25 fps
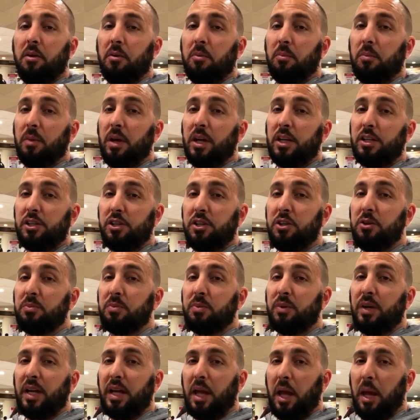Make sure you
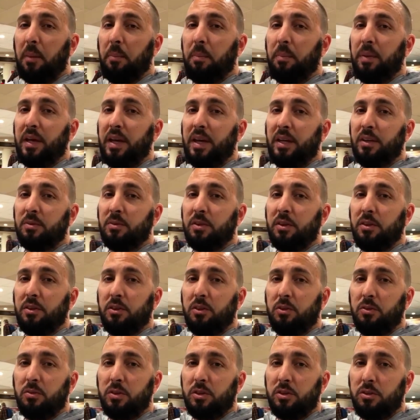bring a pin with
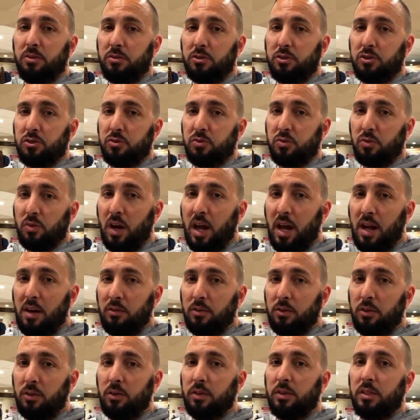you when you
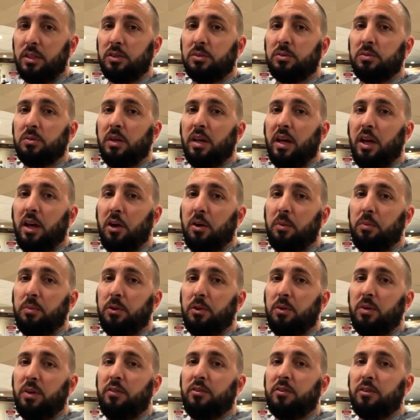travel. This will help
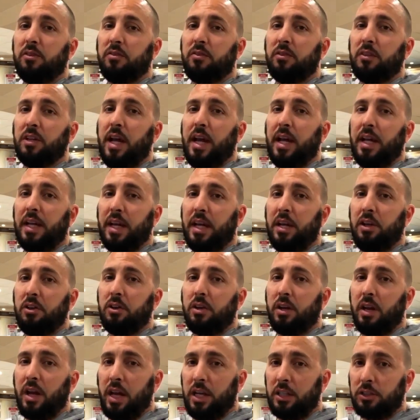you if you're flying
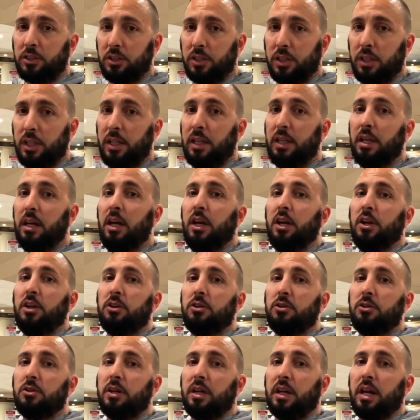internationally.
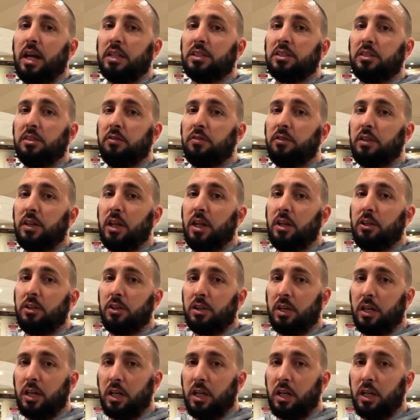You could actually fill out your